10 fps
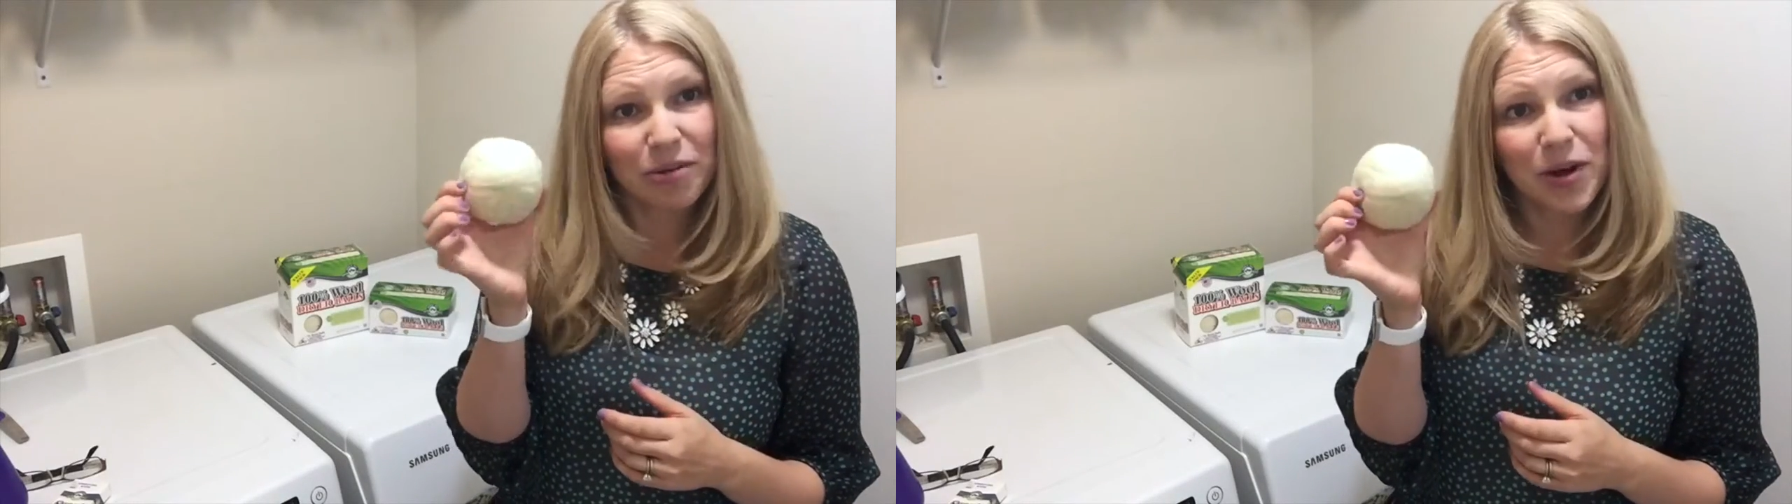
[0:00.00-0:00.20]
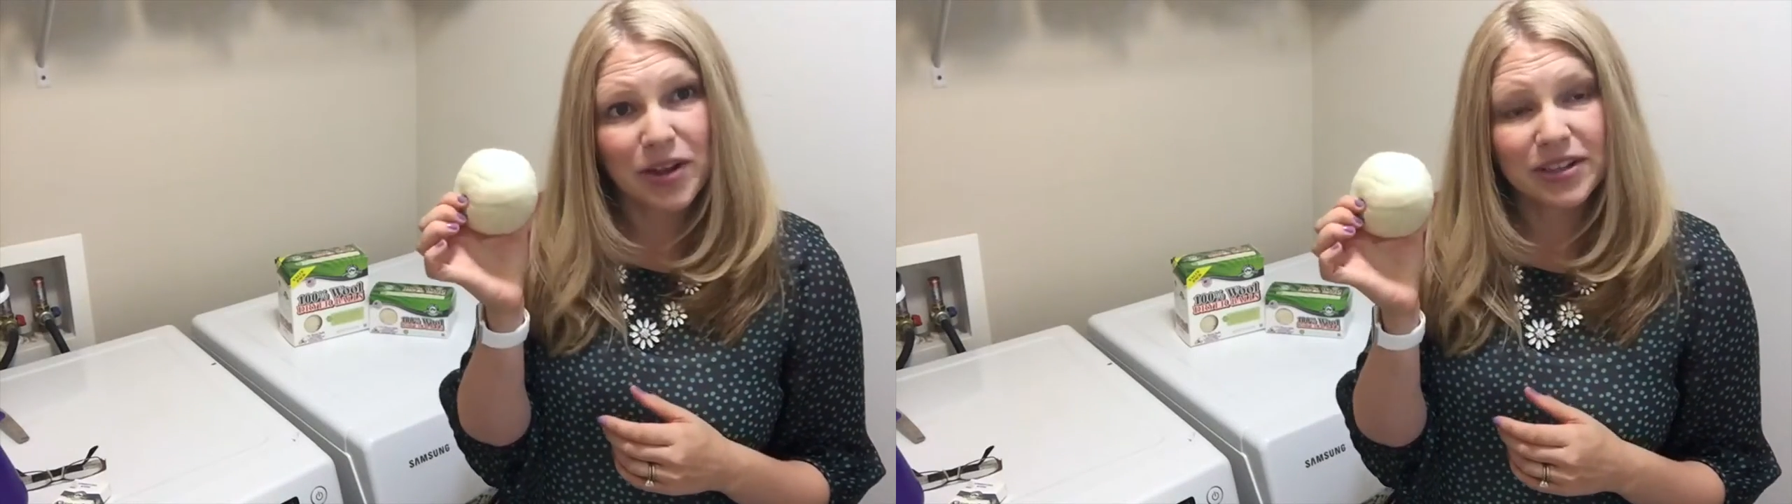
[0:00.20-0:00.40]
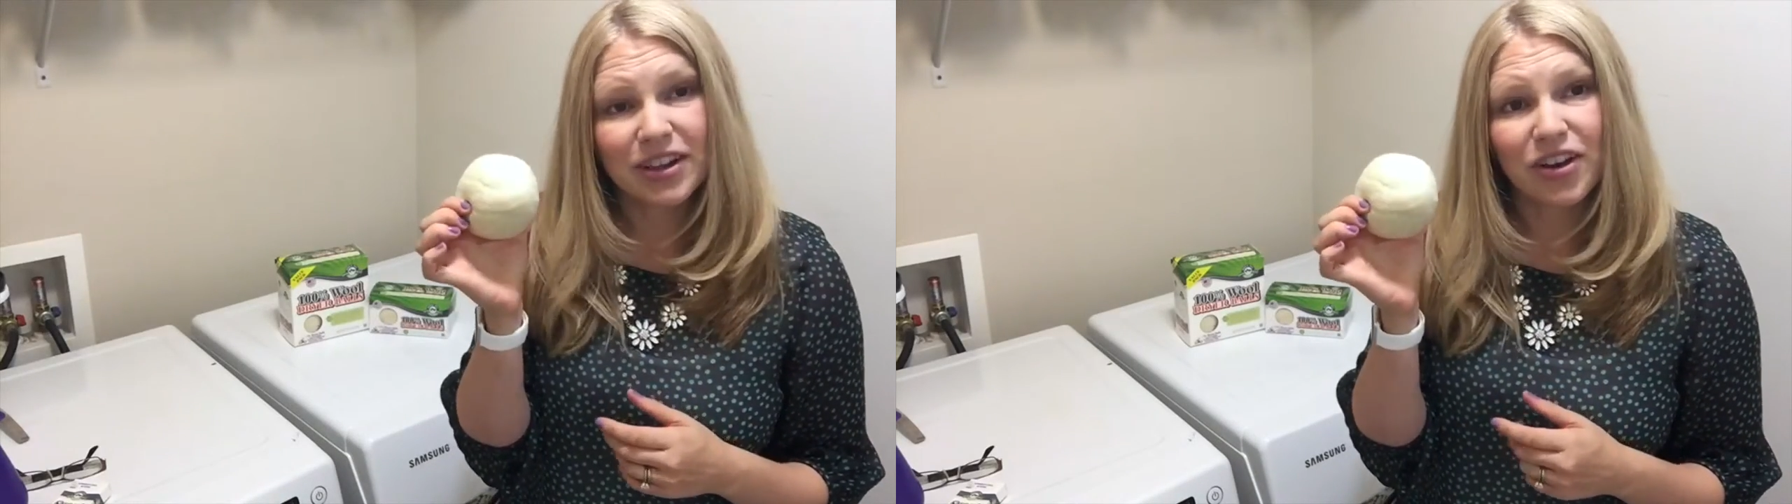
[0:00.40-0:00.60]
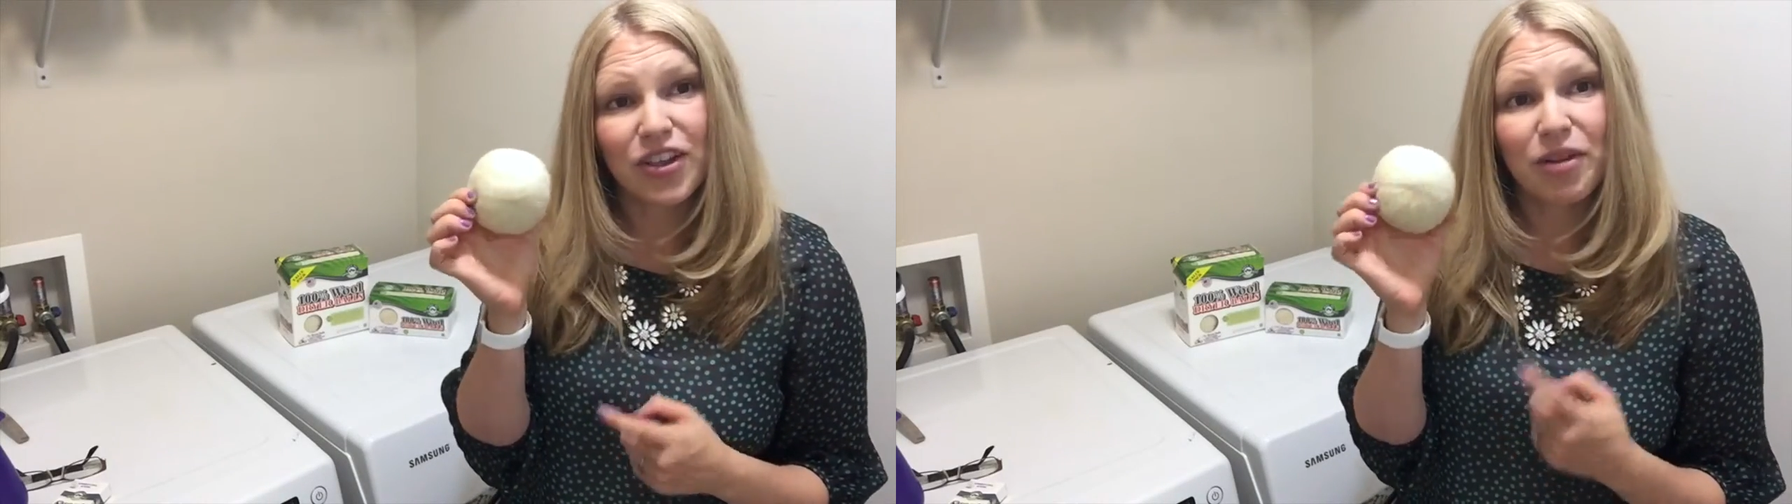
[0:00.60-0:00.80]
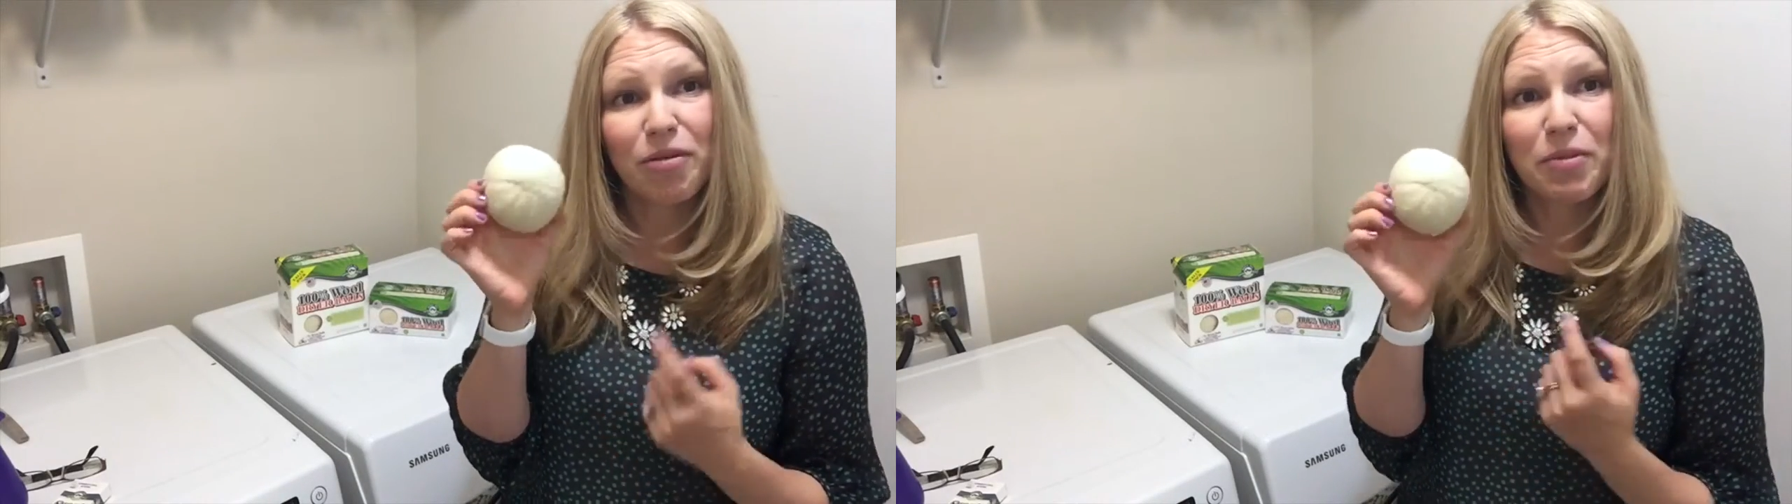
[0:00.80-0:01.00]
balls are
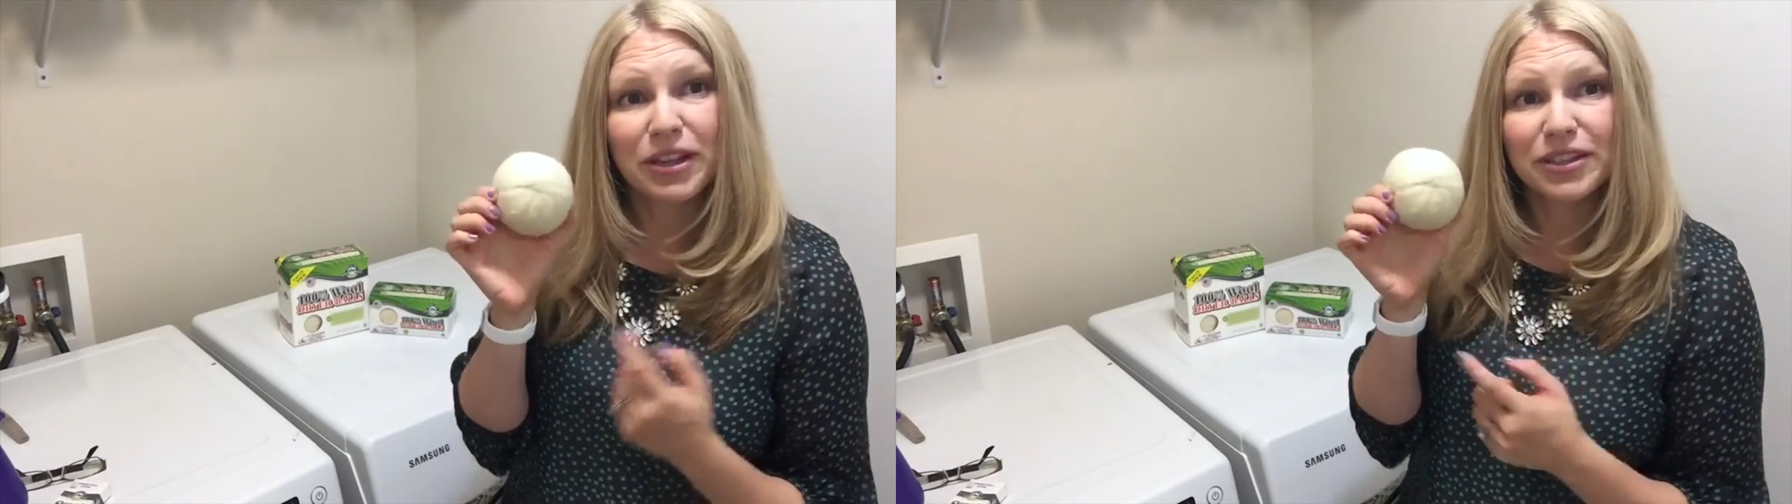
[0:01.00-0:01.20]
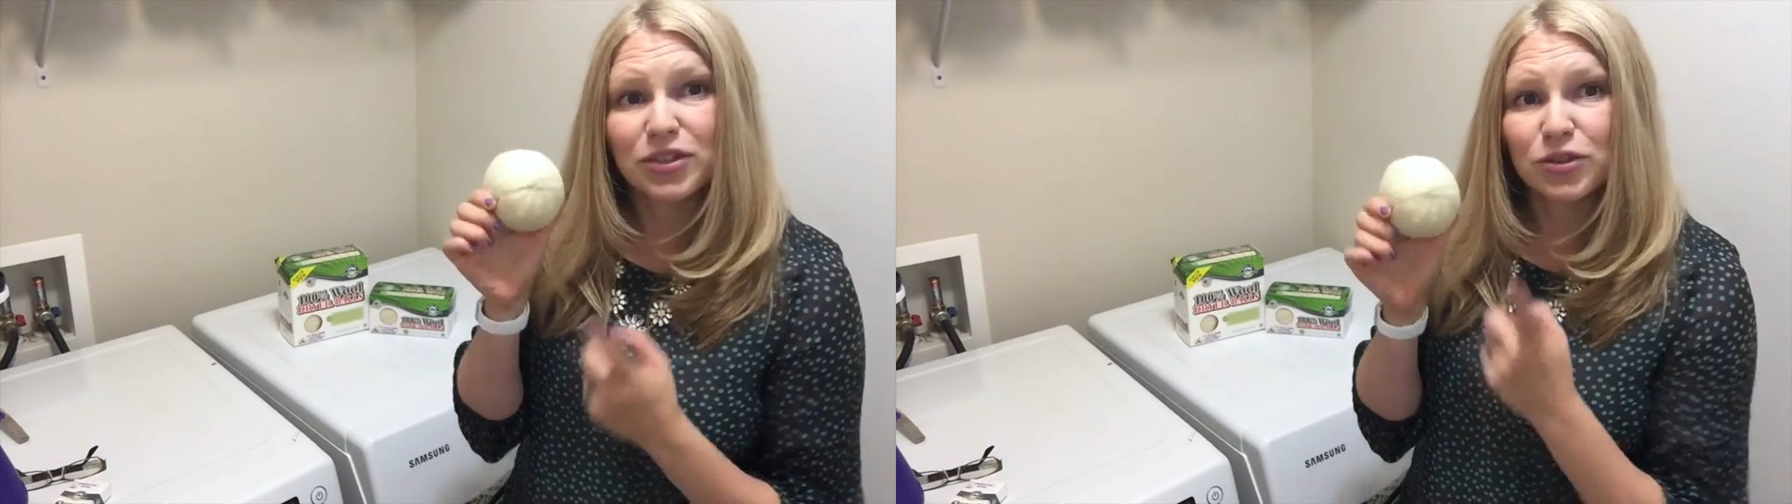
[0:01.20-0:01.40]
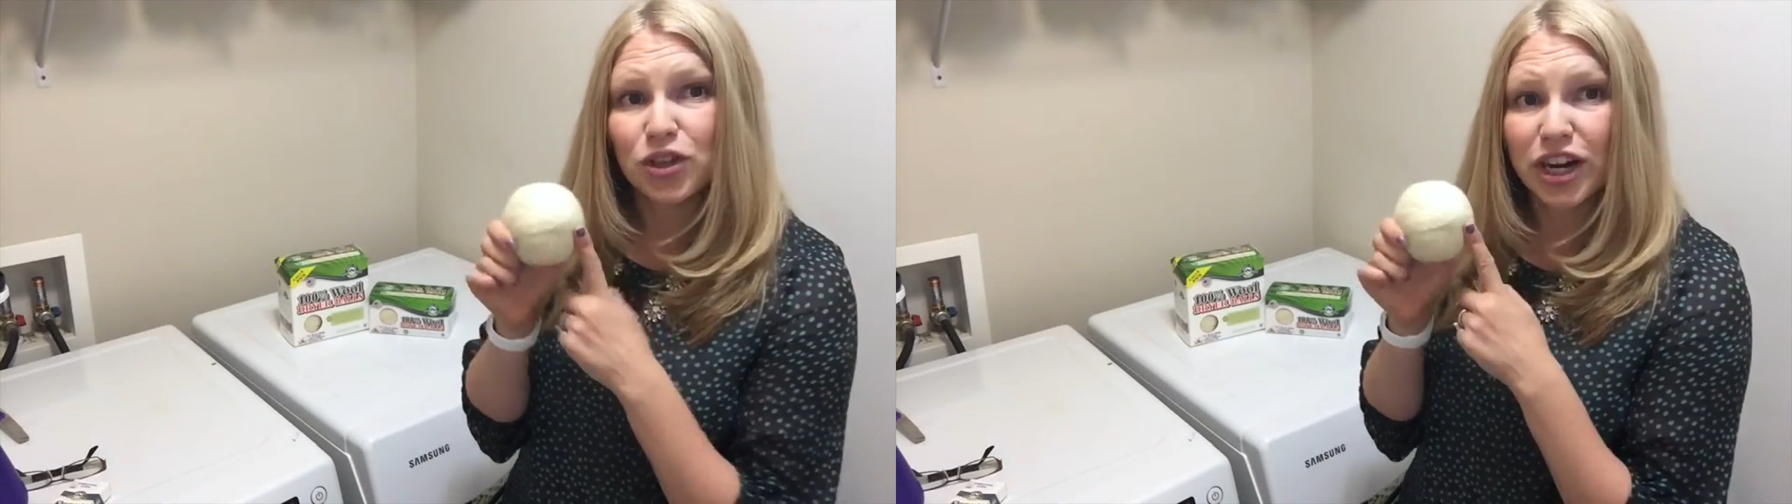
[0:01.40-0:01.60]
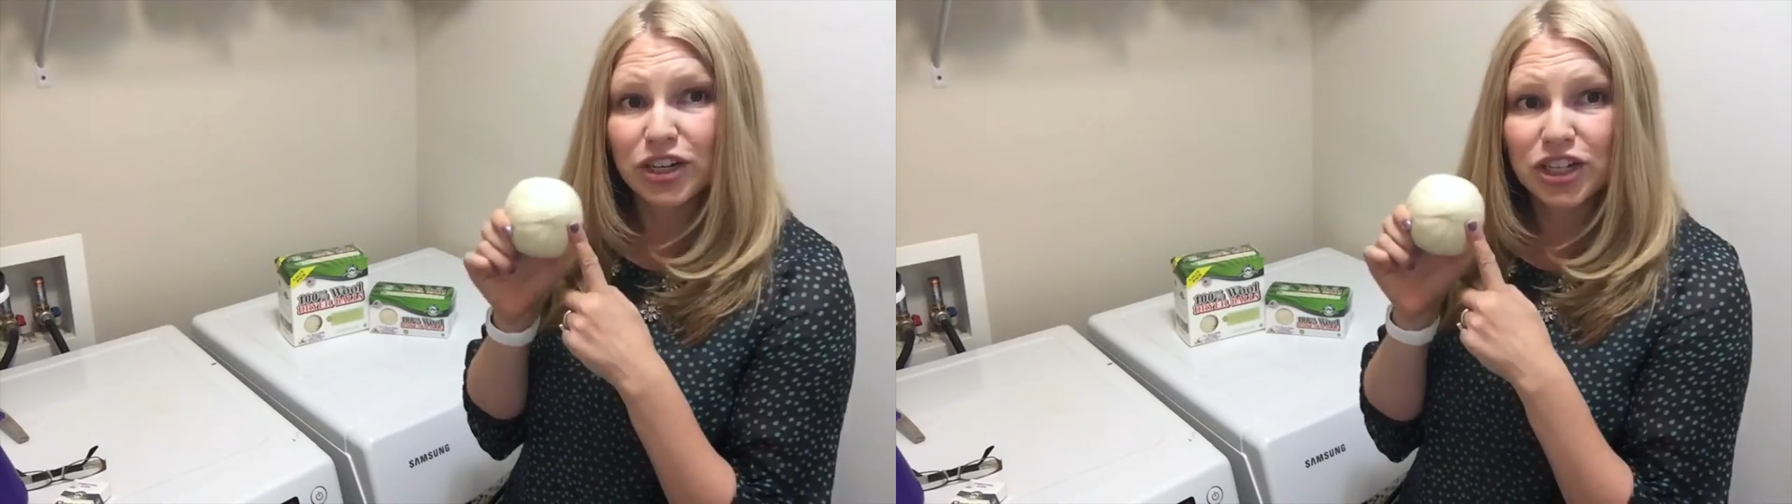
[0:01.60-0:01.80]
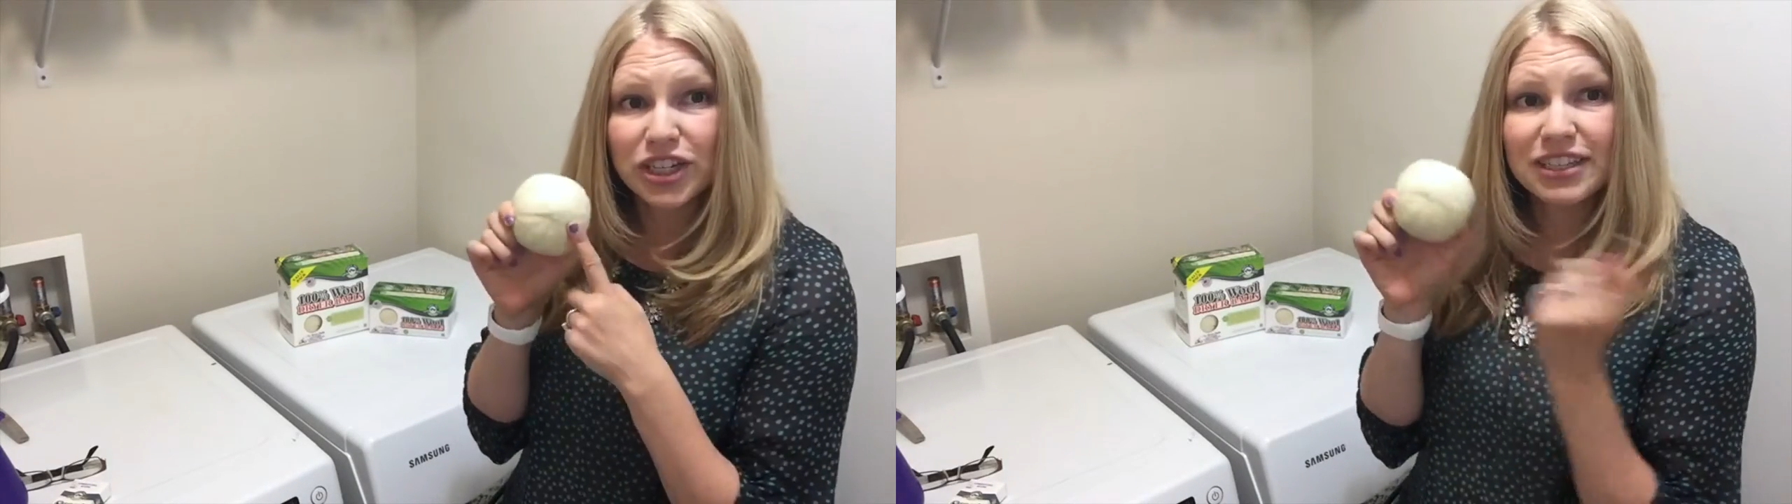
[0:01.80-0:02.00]
they replace your dryer
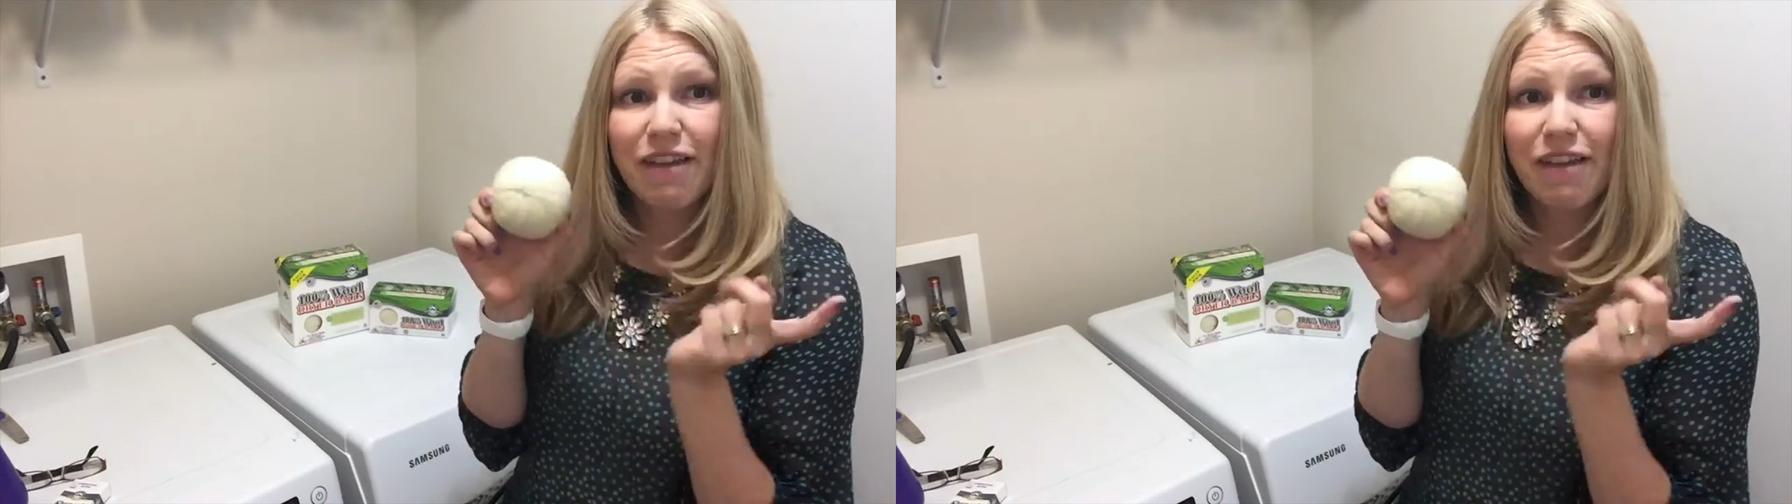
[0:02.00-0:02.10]
sheets,